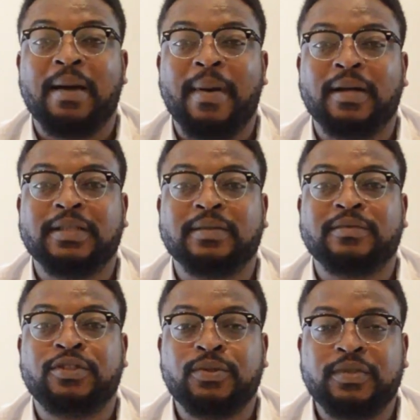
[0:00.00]
about the
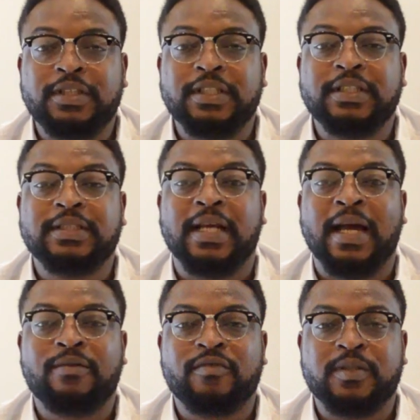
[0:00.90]
duties
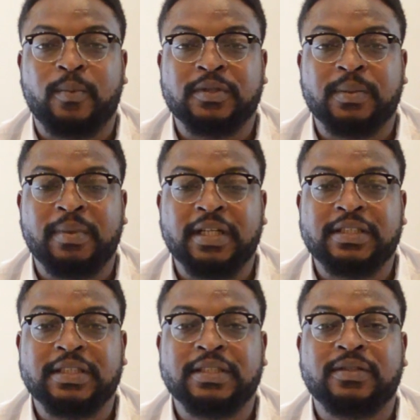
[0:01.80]
and
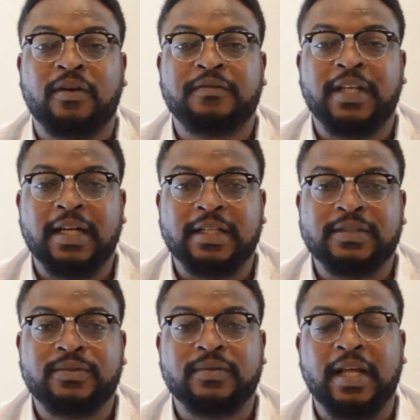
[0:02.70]
responsibilities of tenants to